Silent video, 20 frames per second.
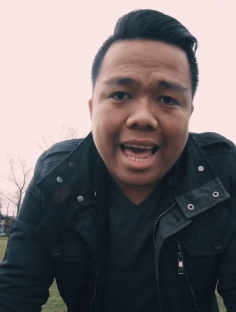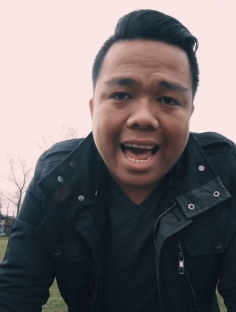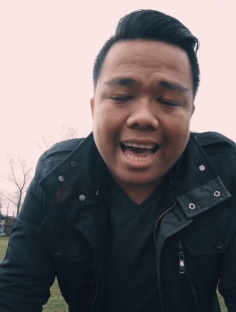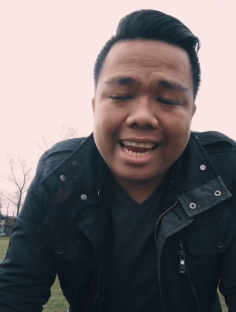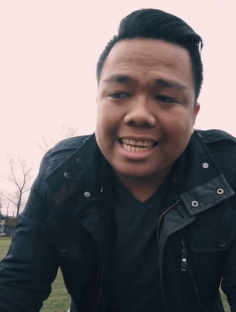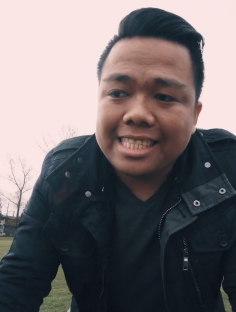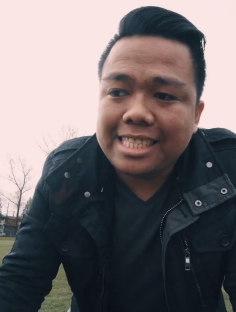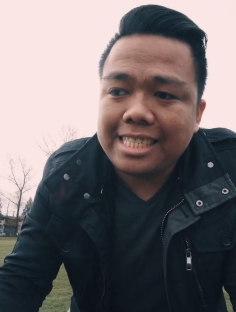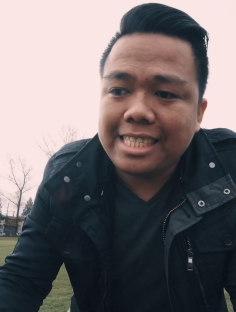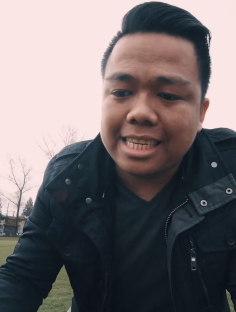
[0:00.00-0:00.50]

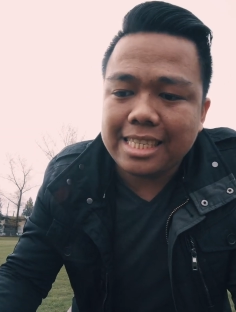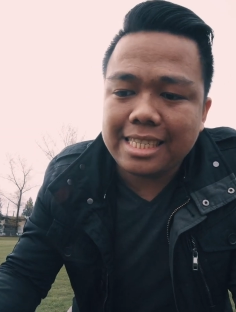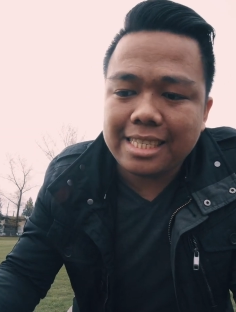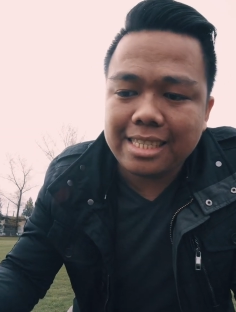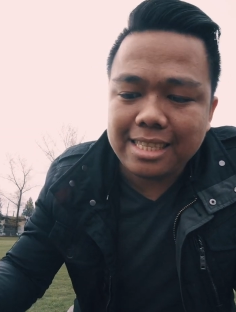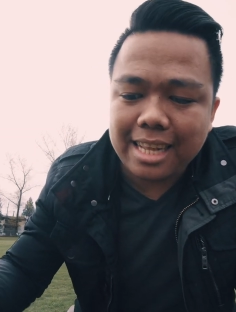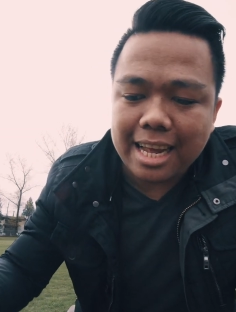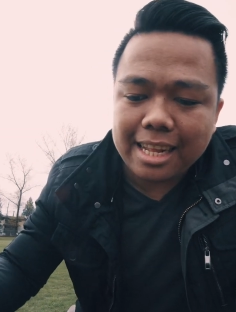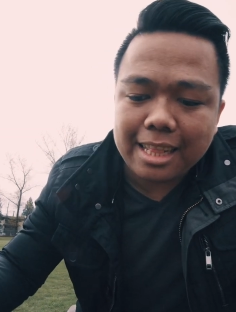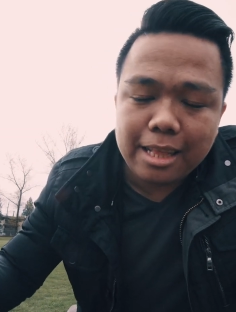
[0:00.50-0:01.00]
And it's
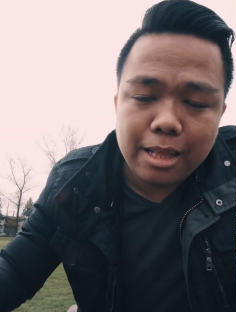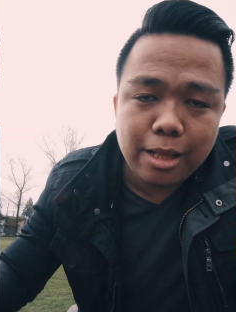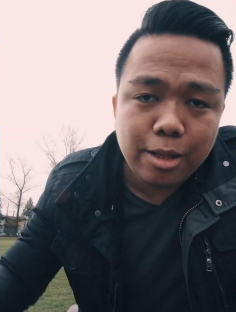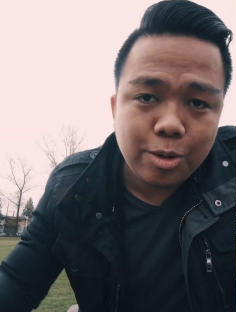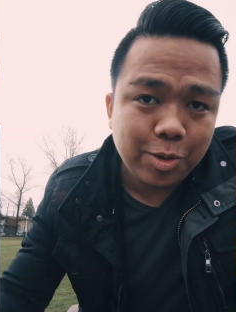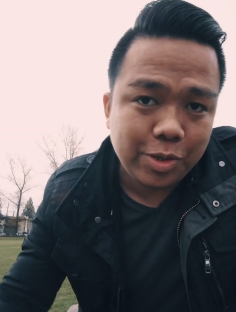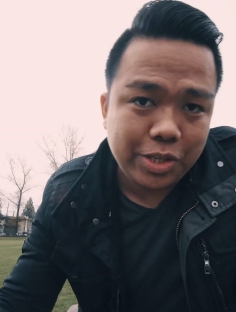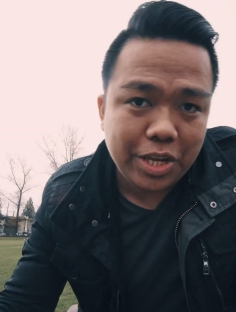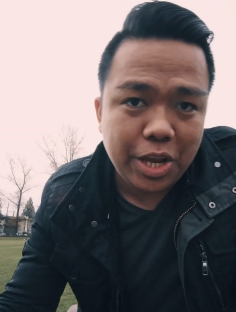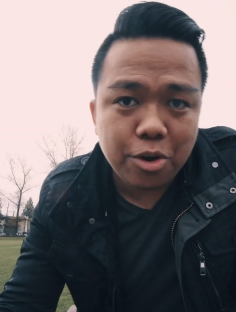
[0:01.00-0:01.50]
just not
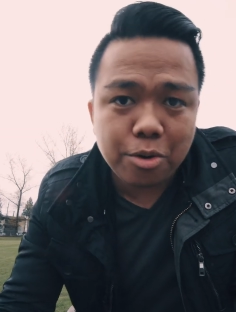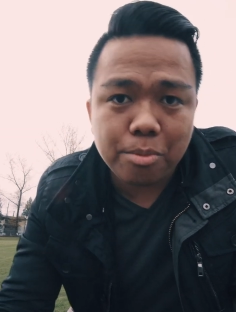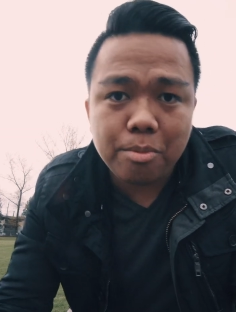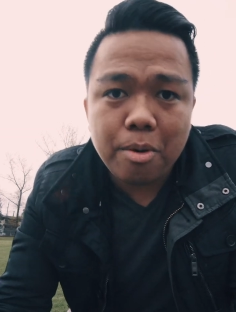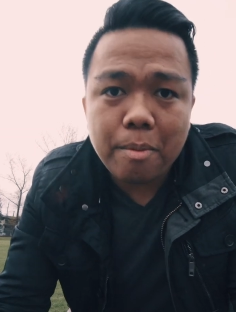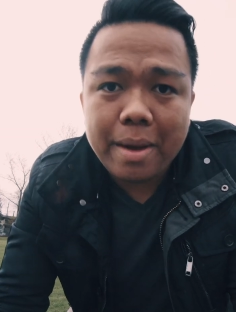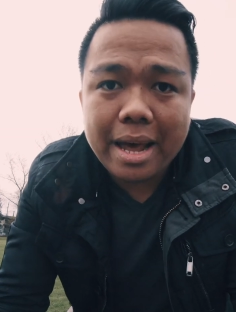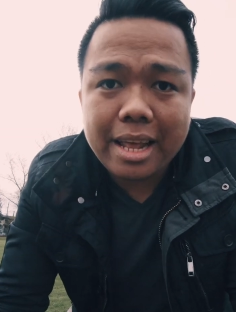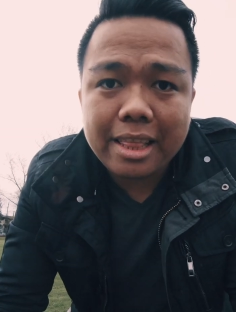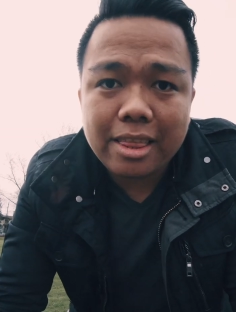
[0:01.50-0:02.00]
losing your
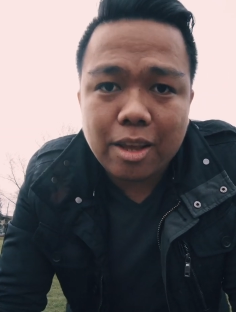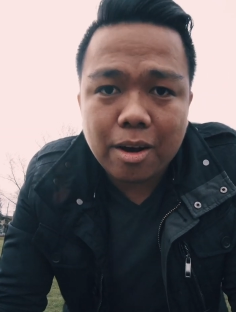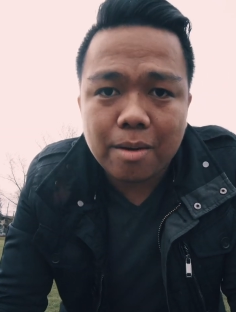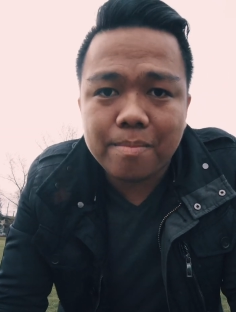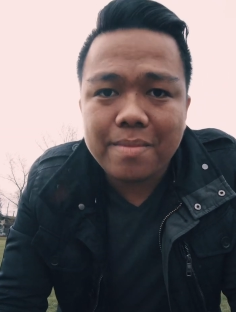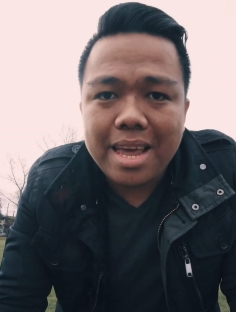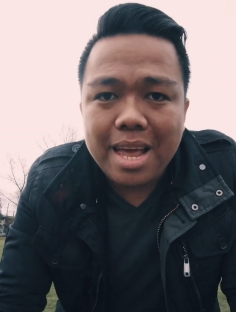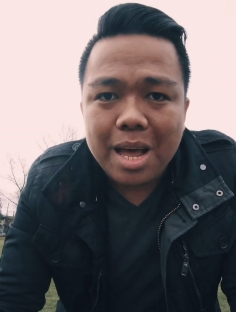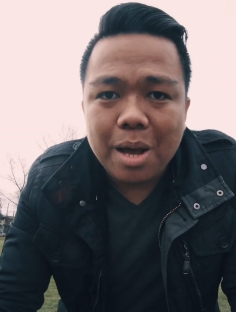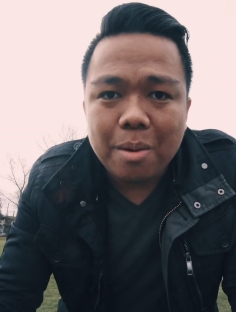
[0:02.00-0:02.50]
momentum.